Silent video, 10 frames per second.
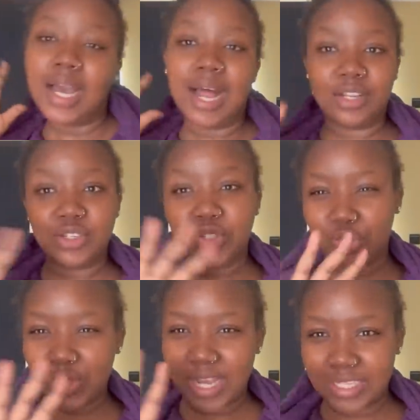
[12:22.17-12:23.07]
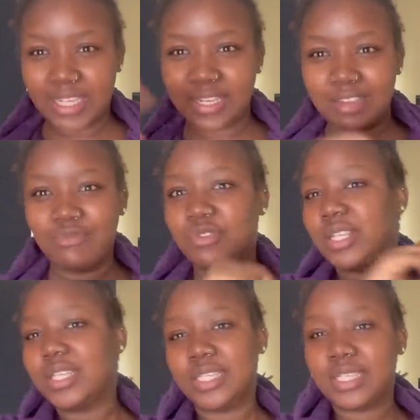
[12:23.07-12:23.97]
I'll talk to you guys and give you the
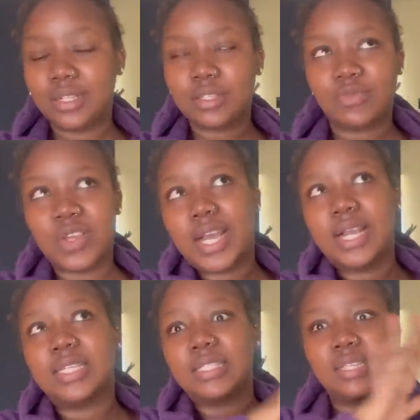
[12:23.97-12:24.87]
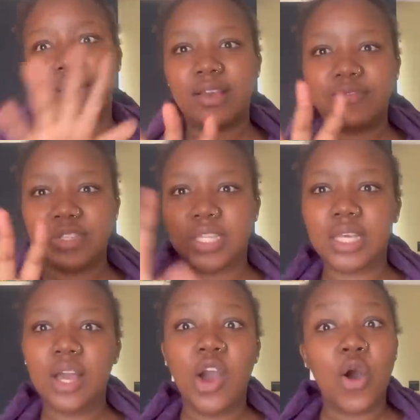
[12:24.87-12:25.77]
details of the curtains and everything